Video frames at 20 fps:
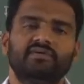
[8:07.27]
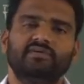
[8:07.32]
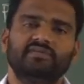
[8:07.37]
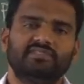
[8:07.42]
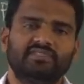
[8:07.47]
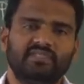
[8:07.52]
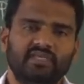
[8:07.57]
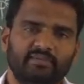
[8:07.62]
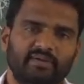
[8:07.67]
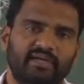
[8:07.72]

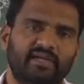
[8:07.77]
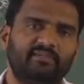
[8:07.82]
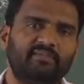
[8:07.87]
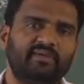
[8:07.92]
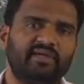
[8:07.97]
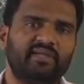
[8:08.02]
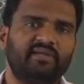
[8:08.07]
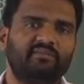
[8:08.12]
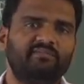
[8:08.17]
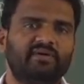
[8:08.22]
Same
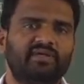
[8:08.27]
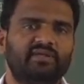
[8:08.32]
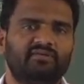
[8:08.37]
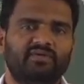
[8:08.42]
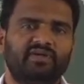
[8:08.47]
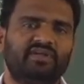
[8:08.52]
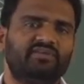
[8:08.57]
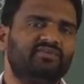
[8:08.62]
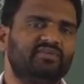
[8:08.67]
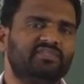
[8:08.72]
atomic number,
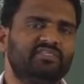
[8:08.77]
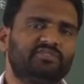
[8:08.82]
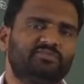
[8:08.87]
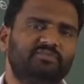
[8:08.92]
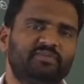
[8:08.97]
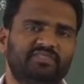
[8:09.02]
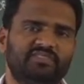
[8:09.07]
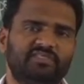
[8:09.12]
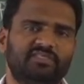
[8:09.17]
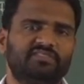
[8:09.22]
whatever the
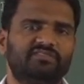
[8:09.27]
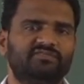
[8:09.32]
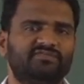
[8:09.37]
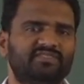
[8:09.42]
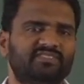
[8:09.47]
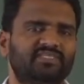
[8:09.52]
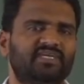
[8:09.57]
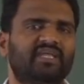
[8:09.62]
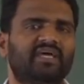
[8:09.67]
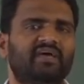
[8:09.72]
species
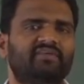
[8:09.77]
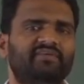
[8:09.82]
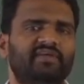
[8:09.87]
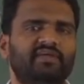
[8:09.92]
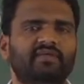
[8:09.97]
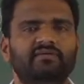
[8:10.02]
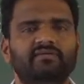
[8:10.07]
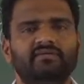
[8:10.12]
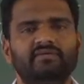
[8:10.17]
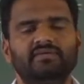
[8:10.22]
which are
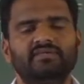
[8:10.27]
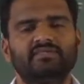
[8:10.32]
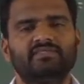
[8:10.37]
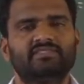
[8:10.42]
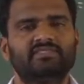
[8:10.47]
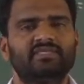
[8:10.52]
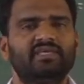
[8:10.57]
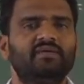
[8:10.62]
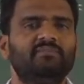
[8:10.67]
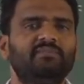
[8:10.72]
having
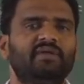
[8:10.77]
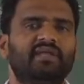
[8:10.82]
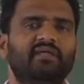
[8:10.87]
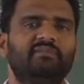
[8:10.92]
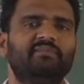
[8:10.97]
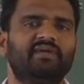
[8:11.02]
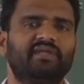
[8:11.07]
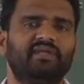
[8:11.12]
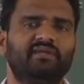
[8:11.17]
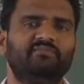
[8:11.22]
same
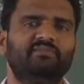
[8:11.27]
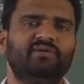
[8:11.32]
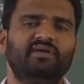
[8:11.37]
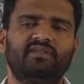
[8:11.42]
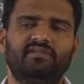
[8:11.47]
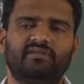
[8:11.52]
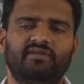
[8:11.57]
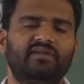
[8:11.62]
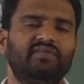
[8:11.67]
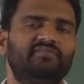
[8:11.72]
atomic
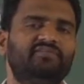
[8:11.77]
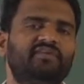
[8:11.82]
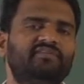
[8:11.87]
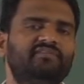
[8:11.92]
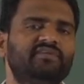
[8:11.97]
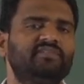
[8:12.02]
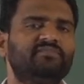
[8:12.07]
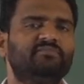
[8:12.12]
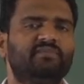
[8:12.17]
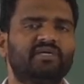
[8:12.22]
number differ
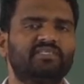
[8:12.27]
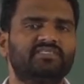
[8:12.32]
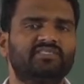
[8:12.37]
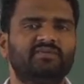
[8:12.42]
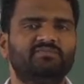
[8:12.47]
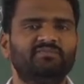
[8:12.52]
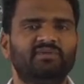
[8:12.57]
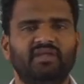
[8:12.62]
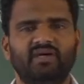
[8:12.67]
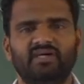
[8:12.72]
with mass
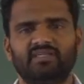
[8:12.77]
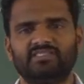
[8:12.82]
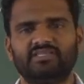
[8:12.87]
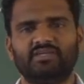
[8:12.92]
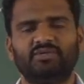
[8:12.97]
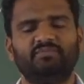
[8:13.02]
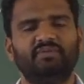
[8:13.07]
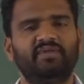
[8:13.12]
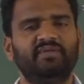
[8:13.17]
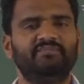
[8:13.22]
number are said
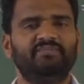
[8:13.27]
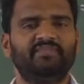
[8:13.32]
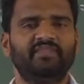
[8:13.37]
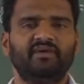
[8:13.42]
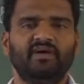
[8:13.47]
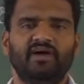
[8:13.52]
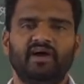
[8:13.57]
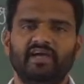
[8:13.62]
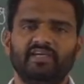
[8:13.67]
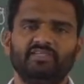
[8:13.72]
to be
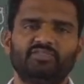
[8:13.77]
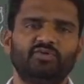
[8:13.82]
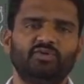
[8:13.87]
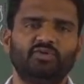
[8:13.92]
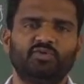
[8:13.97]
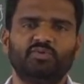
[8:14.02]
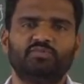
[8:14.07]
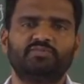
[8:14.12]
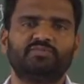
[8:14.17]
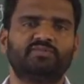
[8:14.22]

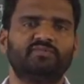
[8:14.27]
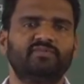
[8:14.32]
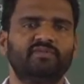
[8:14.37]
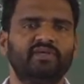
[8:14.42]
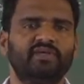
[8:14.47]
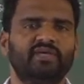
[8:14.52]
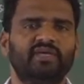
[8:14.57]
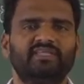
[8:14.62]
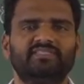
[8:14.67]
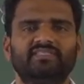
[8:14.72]
isotopes.
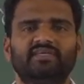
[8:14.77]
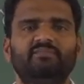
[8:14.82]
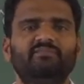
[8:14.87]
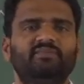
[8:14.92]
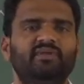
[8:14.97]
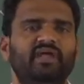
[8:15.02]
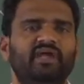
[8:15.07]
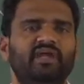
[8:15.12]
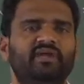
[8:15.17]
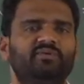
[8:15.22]

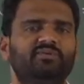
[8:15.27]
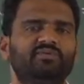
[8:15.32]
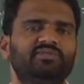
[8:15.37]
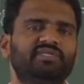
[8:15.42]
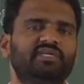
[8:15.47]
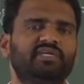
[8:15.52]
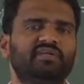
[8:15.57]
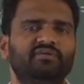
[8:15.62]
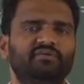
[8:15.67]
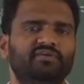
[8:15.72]
Example:
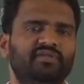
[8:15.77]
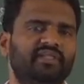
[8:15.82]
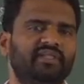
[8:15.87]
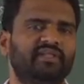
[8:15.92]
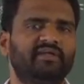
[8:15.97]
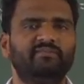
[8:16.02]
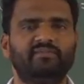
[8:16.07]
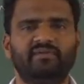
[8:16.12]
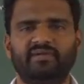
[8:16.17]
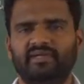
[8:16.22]
hydrogen,
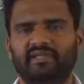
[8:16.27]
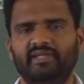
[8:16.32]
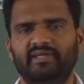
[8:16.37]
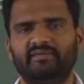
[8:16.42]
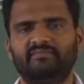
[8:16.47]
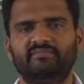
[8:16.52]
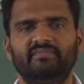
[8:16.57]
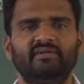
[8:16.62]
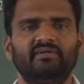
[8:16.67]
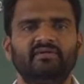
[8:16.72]
deuterium,
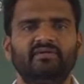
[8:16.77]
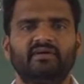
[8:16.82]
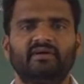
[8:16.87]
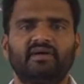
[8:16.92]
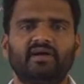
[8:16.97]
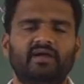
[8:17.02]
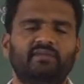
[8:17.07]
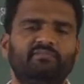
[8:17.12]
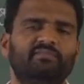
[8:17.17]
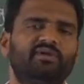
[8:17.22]
tritium,
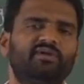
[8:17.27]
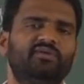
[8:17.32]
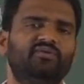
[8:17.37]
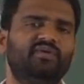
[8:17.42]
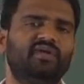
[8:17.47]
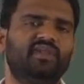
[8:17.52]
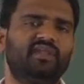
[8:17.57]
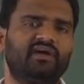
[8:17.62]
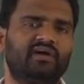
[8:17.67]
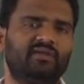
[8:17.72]
carbon
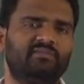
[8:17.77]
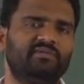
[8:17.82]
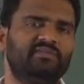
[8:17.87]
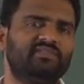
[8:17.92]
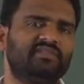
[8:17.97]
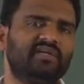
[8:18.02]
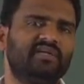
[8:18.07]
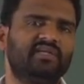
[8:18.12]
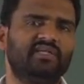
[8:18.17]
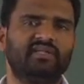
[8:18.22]
12, carbon
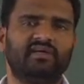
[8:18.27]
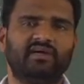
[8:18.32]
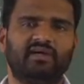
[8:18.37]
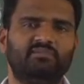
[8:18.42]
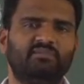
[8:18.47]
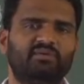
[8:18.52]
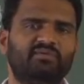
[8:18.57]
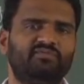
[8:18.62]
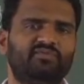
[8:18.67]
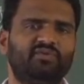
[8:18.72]
13,
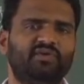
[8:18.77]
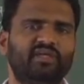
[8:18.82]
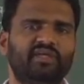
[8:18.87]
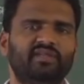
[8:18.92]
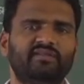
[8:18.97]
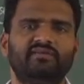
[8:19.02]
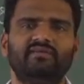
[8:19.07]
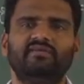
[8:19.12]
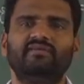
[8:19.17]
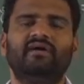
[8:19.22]
carbon
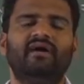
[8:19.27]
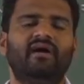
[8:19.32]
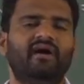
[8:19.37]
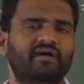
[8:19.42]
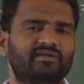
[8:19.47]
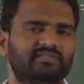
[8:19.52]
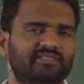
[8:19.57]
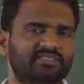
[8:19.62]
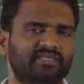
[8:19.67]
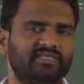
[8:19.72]
14,
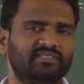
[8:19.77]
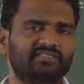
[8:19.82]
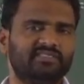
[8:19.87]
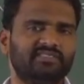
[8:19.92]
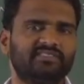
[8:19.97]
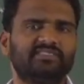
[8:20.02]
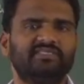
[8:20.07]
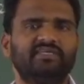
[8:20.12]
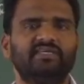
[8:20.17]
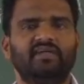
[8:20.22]
oxygen
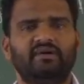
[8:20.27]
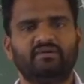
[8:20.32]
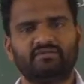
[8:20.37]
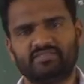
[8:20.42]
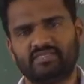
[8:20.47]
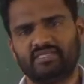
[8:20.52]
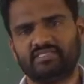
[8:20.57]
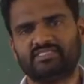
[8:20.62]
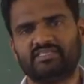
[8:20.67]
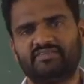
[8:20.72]
16,
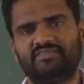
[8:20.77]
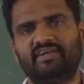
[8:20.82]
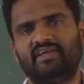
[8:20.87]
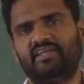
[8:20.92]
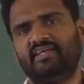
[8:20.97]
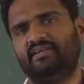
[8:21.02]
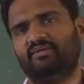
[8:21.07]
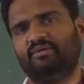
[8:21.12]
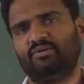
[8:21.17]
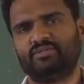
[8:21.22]
oxygen
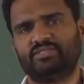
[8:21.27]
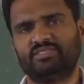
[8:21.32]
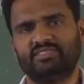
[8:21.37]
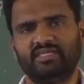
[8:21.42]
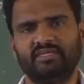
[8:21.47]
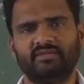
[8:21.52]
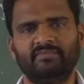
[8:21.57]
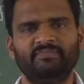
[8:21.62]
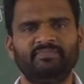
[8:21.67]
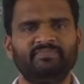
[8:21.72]
17,
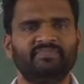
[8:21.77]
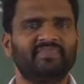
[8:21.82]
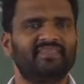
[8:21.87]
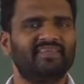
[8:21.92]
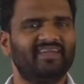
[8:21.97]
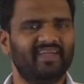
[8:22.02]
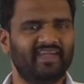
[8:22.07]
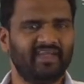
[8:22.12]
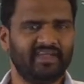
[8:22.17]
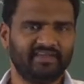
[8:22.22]
oxygen
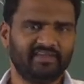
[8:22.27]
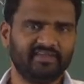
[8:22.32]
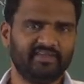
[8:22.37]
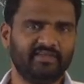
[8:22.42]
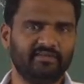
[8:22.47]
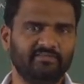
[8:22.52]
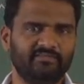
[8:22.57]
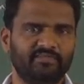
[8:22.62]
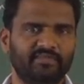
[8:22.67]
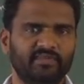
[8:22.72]

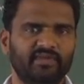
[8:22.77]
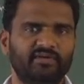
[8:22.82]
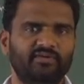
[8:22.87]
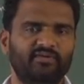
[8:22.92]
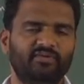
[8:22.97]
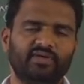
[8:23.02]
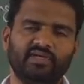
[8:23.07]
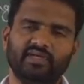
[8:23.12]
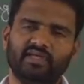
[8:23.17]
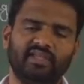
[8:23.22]
18.
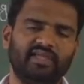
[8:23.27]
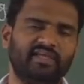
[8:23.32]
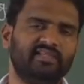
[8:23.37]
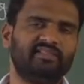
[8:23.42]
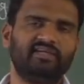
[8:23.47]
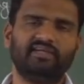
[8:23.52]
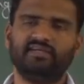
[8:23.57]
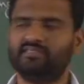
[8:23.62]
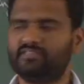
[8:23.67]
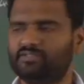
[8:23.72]
Okay, like
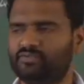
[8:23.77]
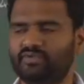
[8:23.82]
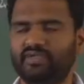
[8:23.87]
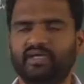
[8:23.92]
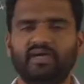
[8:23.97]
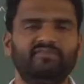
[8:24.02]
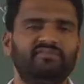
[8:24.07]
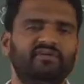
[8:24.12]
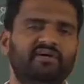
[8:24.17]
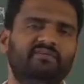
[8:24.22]
that. So we
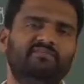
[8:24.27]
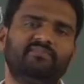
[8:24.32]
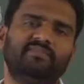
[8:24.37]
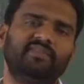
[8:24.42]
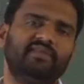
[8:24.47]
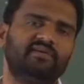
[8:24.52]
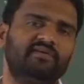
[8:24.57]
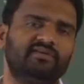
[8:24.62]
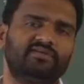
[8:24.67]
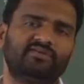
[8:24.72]
have the
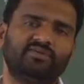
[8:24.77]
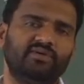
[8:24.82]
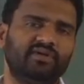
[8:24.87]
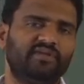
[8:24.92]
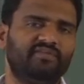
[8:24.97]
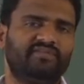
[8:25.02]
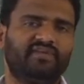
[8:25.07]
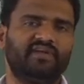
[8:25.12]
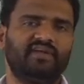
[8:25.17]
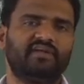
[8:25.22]

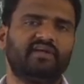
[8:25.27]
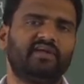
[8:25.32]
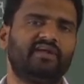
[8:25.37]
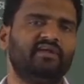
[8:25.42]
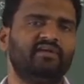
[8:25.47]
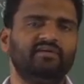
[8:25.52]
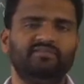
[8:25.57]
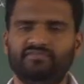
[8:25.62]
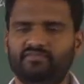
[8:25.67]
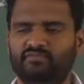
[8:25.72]
different kind
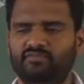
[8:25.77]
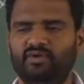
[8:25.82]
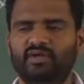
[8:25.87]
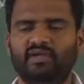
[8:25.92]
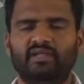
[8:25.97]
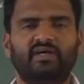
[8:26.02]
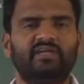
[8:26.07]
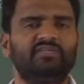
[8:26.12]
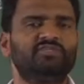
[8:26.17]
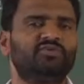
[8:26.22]
of what
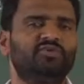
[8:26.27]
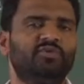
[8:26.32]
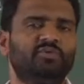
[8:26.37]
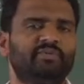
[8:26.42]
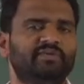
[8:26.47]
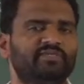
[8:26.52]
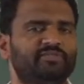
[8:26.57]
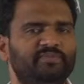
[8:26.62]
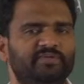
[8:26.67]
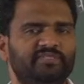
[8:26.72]

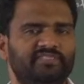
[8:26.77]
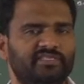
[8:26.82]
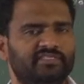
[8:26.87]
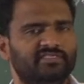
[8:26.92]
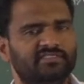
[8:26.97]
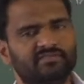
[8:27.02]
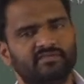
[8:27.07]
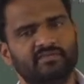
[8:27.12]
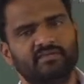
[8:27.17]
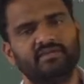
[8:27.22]
isotopic
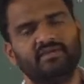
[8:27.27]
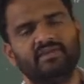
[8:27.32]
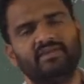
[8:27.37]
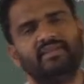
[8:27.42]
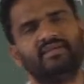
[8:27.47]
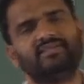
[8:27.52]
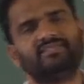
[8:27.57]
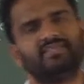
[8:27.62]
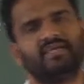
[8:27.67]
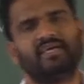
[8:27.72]
species.
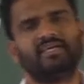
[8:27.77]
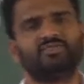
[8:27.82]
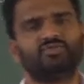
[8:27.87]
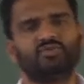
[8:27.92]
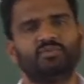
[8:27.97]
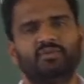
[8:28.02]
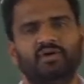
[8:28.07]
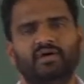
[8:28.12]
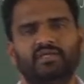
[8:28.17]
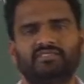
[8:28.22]
Next,
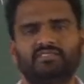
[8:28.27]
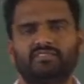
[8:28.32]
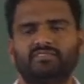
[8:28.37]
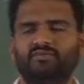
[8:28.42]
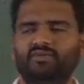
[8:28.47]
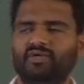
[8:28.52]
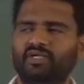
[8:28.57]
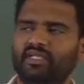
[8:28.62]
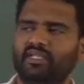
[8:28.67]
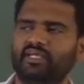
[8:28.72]
isobars.
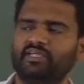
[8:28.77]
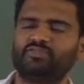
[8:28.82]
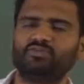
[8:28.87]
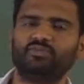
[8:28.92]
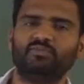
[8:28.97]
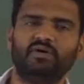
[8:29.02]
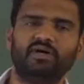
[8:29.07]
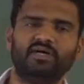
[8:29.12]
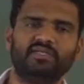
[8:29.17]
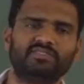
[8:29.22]
What are
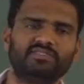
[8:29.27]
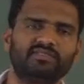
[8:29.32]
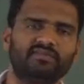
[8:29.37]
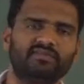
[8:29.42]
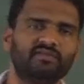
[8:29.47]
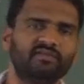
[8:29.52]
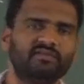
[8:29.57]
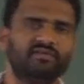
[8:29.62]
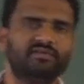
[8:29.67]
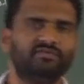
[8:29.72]
isobars?
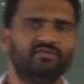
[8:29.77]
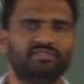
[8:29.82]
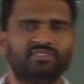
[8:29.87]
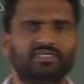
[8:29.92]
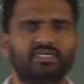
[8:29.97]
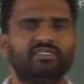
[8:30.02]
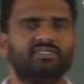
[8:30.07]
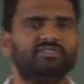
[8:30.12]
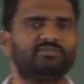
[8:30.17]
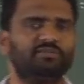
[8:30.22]
Which
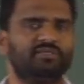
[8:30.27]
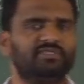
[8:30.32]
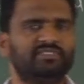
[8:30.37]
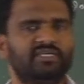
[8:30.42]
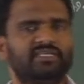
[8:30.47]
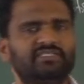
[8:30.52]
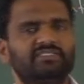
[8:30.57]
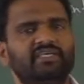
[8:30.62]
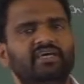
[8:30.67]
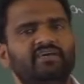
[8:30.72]
are the
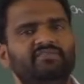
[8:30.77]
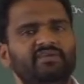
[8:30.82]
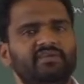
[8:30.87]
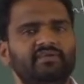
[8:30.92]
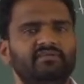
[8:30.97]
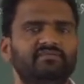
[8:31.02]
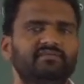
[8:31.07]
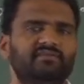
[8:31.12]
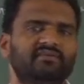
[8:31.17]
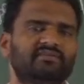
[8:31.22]
species
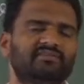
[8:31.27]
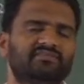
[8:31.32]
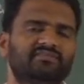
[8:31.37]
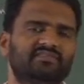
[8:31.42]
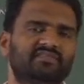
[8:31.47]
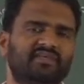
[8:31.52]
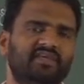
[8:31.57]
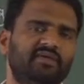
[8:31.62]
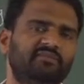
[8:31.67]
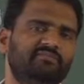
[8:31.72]
having
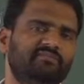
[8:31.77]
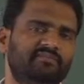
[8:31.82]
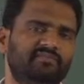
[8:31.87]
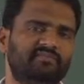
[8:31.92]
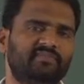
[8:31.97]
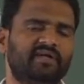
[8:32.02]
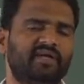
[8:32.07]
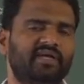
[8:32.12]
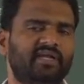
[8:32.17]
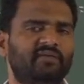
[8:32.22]

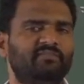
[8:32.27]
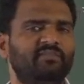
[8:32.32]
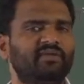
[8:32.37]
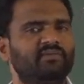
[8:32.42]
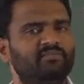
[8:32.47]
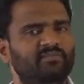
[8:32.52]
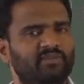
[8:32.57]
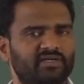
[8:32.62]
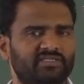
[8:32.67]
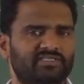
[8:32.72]
same
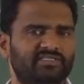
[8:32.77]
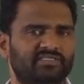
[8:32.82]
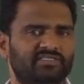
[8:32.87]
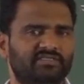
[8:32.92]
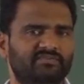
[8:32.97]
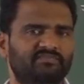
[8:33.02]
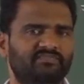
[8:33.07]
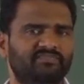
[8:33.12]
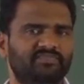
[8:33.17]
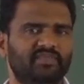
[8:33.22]
atomic mass
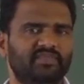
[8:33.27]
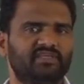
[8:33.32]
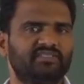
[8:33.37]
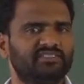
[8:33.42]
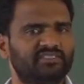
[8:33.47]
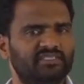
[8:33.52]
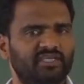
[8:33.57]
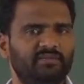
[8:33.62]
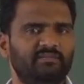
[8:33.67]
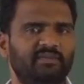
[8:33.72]

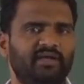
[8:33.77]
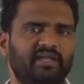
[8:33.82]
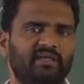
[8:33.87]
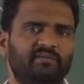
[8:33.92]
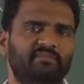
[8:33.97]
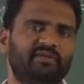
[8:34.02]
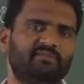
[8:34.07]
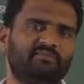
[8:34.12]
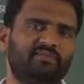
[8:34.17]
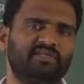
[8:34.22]

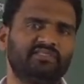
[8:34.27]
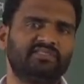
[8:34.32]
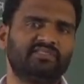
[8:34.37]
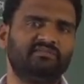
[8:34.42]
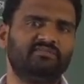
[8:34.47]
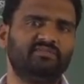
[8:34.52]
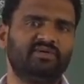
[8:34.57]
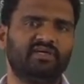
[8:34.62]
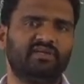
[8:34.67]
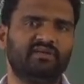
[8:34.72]

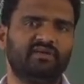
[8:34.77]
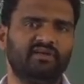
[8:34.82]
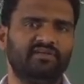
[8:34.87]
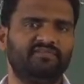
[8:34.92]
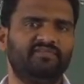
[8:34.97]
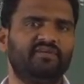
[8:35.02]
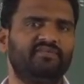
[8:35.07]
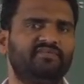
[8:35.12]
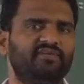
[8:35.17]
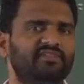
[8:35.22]
number
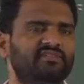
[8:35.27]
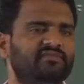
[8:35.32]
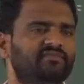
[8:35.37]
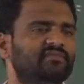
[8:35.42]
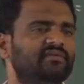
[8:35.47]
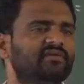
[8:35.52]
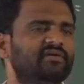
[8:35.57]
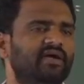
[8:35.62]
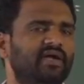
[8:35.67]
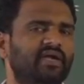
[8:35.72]
differ with
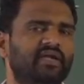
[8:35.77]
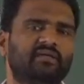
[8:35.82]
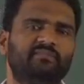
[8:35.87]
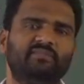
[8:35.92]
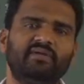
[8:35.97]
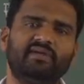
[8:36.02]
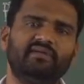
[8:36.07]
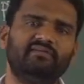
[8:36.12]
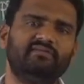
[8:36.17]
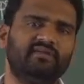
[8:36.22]

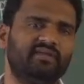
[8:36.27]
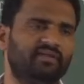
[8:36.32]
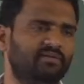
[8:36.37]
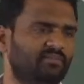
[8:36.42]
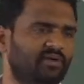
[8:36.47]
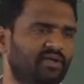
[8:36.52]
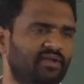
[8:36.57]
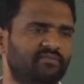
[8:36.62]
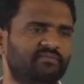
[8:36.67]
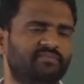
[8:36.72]
atomic
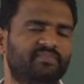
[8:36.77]
number.